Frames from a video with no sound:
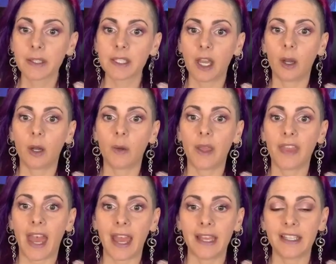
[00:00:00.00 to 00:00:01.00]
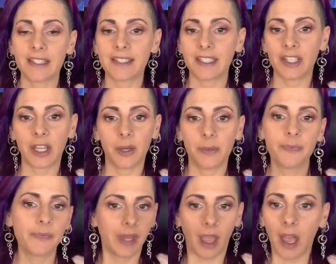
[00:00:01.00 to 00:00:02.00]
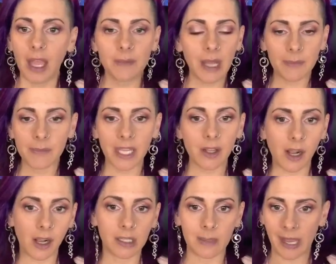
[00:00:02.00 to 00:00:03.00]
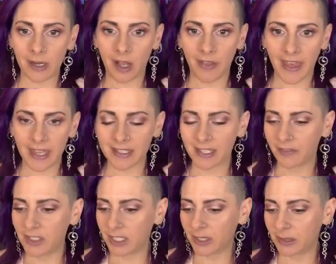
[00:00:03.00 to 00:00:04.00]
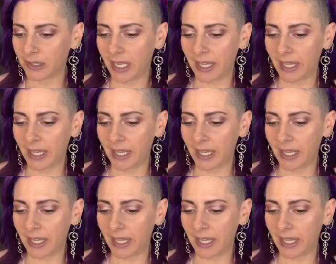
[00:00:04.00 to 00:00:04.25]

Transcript: So that is, you know, I'm, I'm like all about all that stuff too.